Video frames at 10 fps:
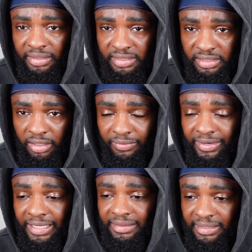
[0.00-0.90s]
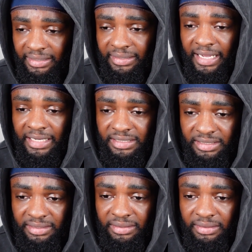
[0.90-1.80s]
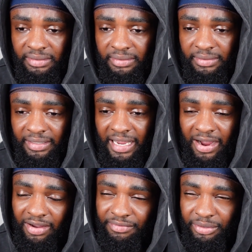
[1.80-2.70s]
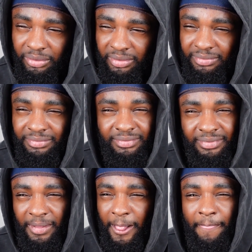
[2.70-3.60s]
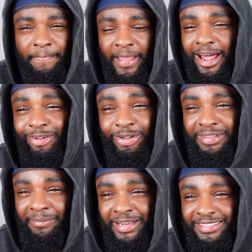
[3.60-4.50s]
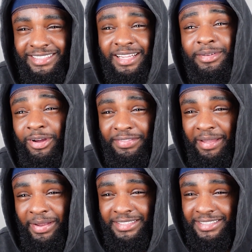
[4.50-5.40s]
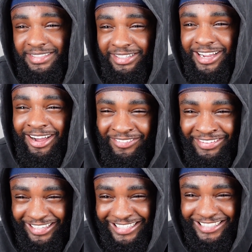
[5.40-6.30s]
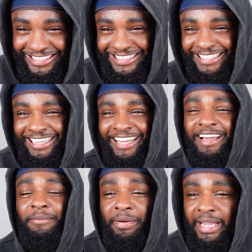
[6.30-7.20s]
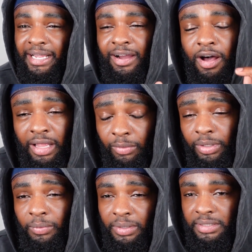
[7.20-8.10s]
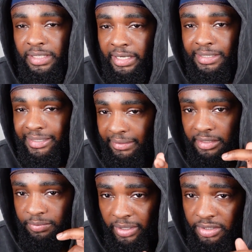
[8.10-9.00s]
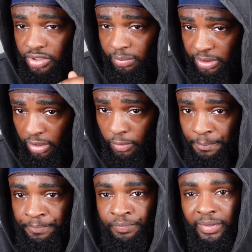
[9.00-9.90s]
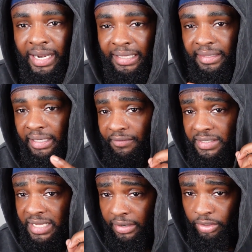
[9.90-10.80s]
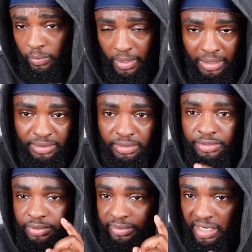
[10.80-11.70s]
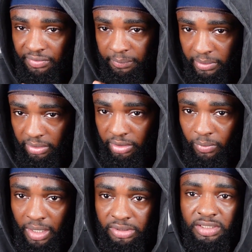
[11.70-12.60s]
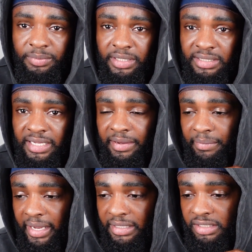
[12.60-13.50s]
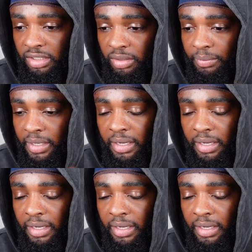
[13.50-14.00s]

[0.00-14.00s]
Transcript: itself, and I think that's how I view it. I don't know if that makes sense. Let me know if that makes sense in the comments. But yeah, all I really want to say is like, this brand is super dope. And I think if it's not on your watch list, you should definitely put it on your watch list because they make some